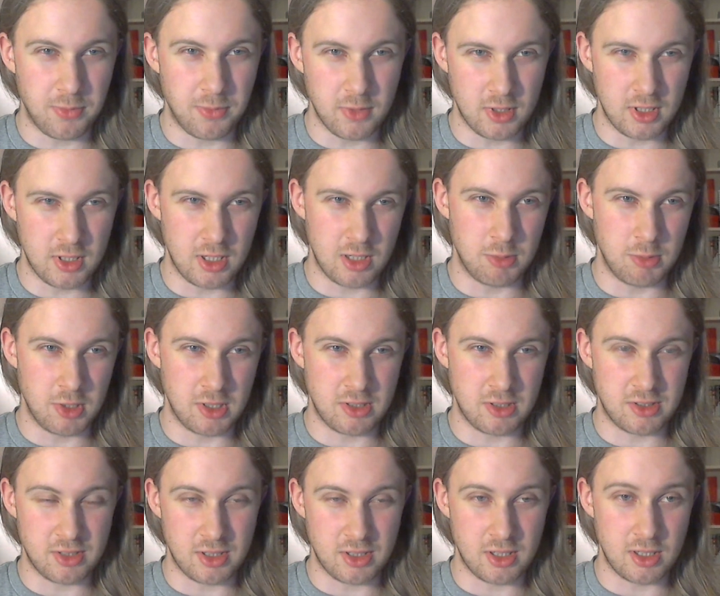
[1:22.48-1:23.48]

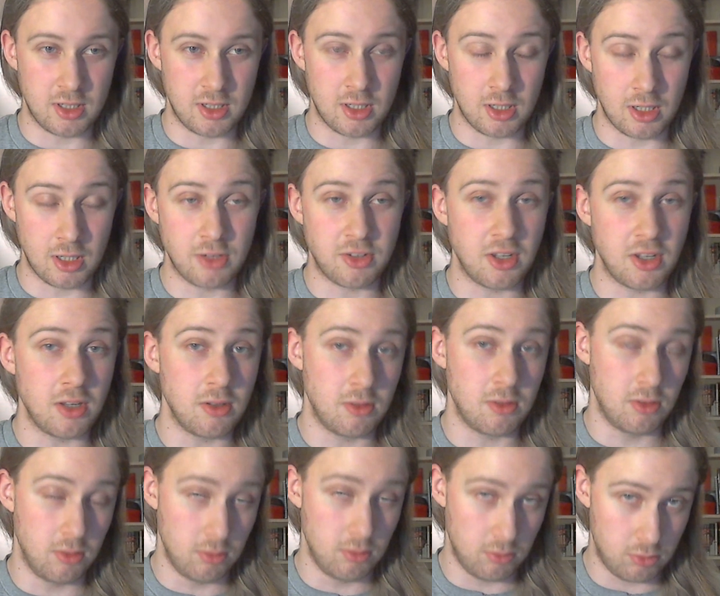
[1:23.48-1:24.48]
gotta say,
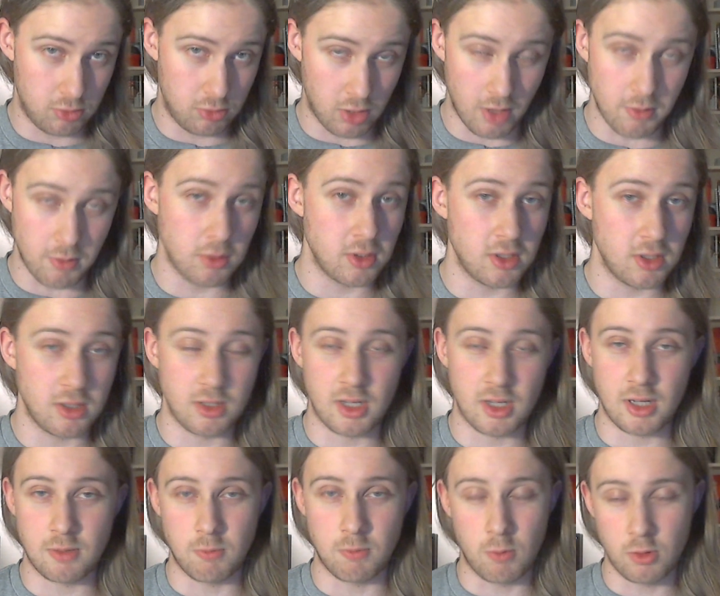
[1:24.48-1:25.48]
to everyone
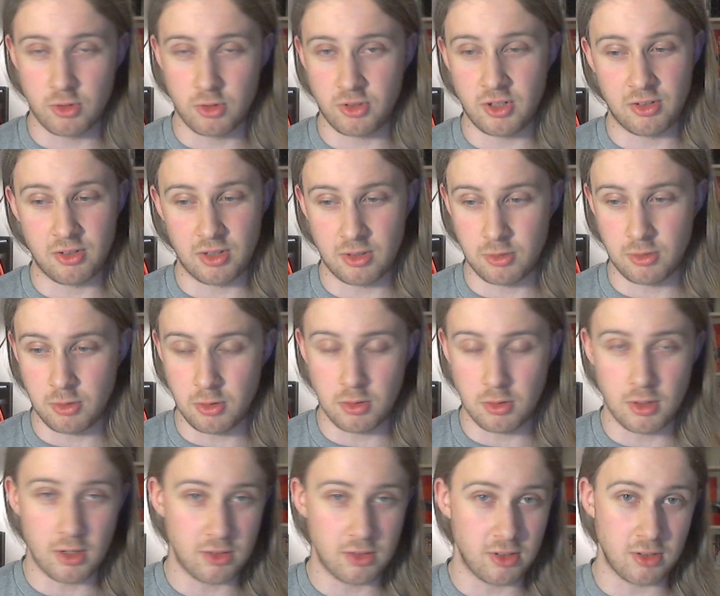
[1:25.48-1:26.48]
that watched this and to you
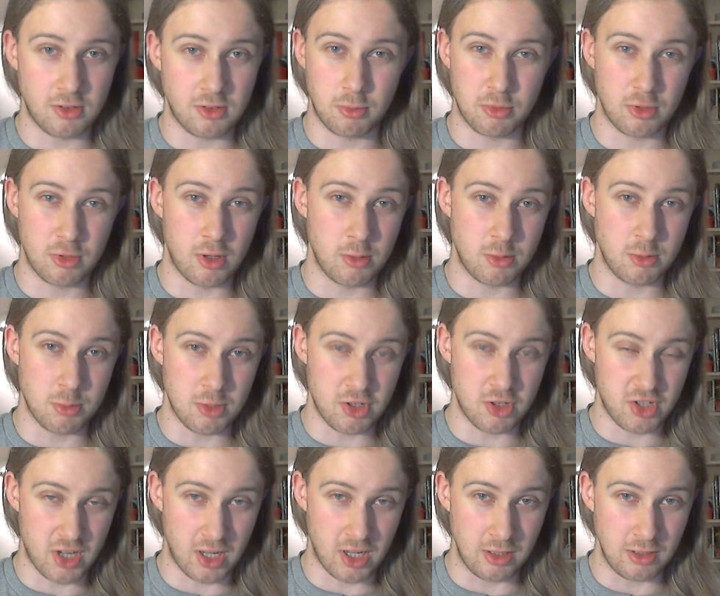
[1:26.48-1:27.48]
guys that subscribed to my
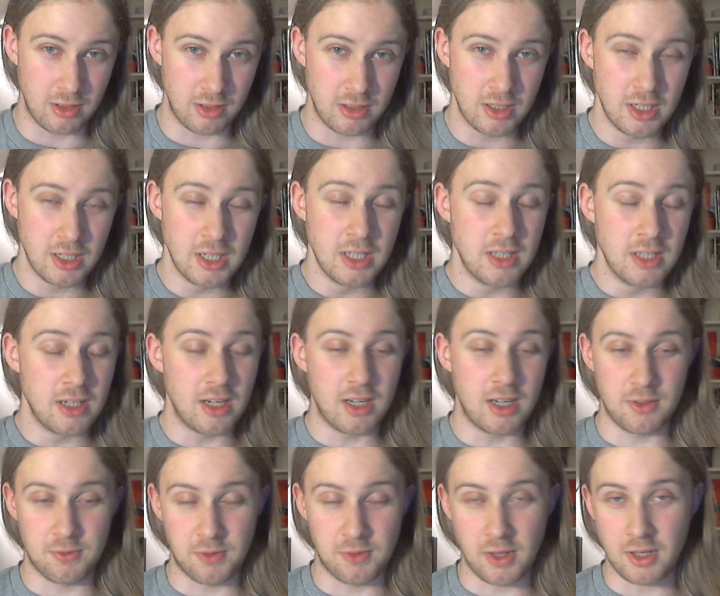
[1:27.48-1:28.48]
channel,
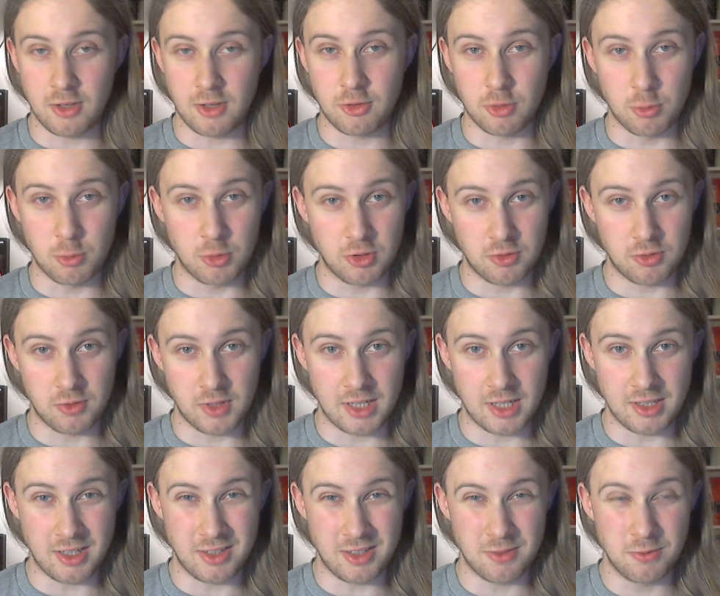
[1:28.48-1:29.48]
thank you so much for
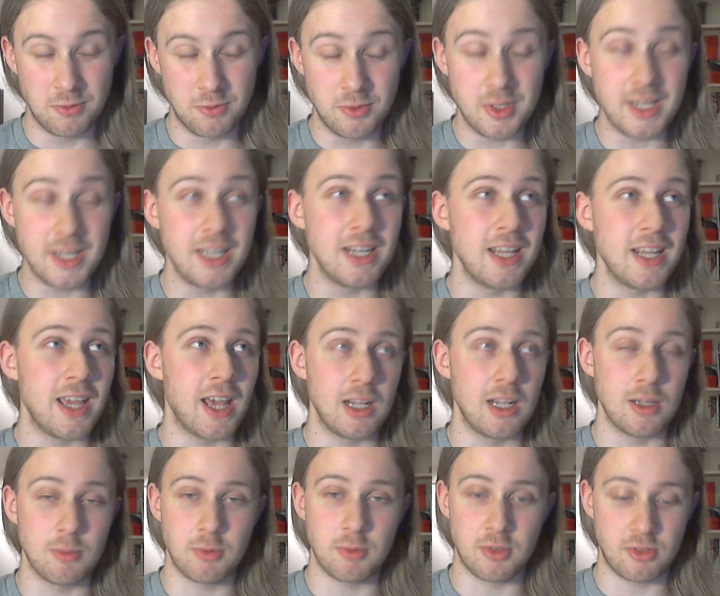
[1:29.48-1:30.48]
that. It really
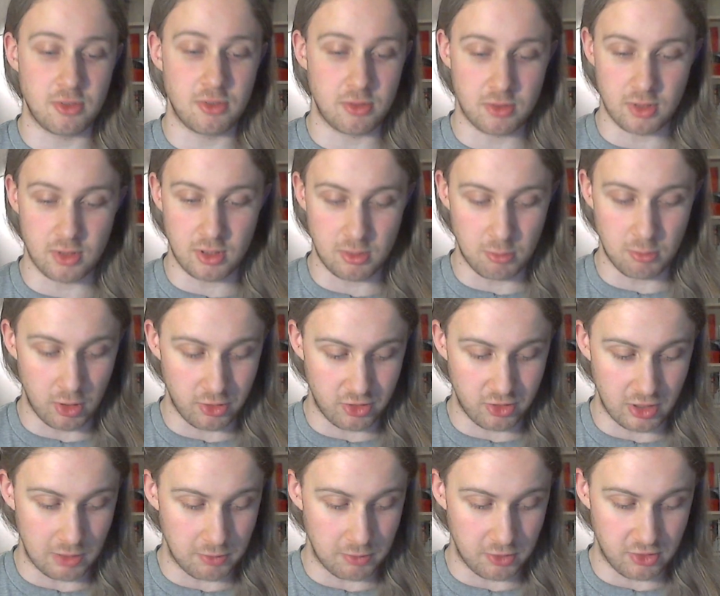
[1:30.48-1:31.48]
helped my
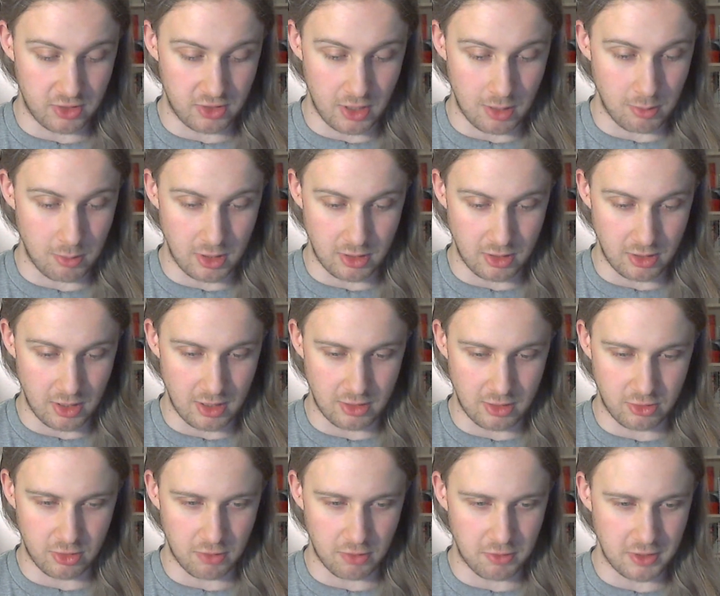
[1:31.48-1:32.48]
self-esteem.
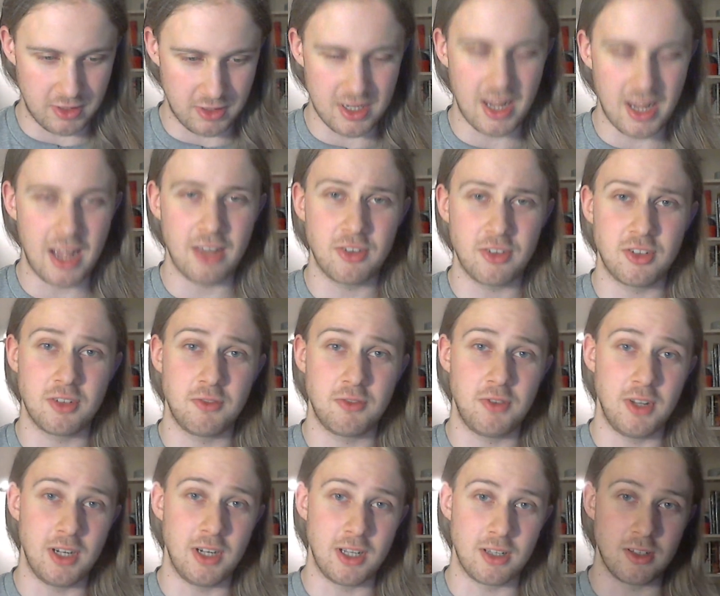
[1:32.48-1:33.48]
It's a fantastic
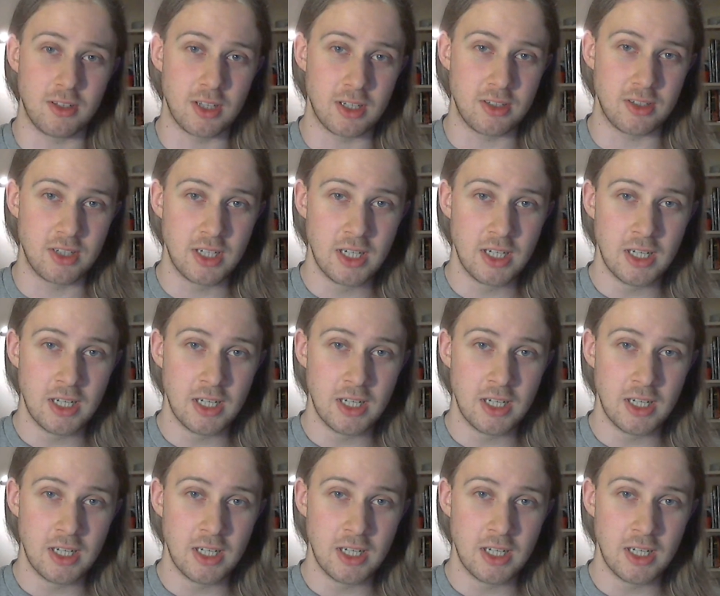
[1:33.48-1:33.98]
feeling that